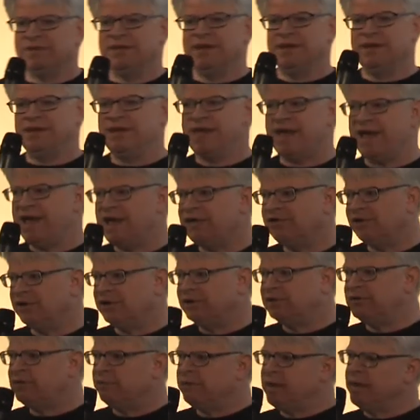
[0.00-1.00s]

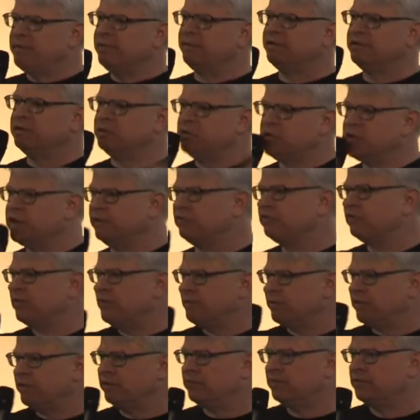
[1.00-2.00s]
engaging, to be able to look at
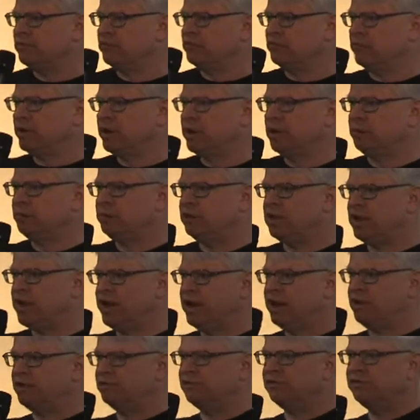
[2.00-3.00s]
something through Real
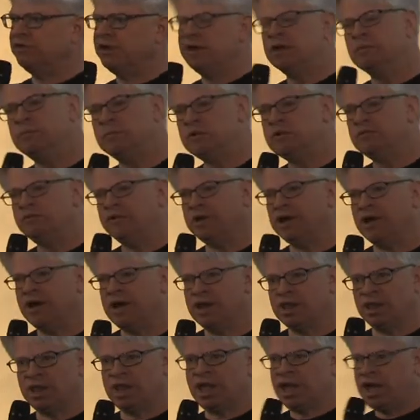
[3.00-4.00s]
Play or see a movie
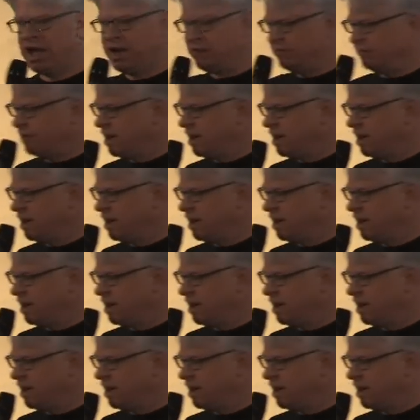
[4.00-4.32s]
online,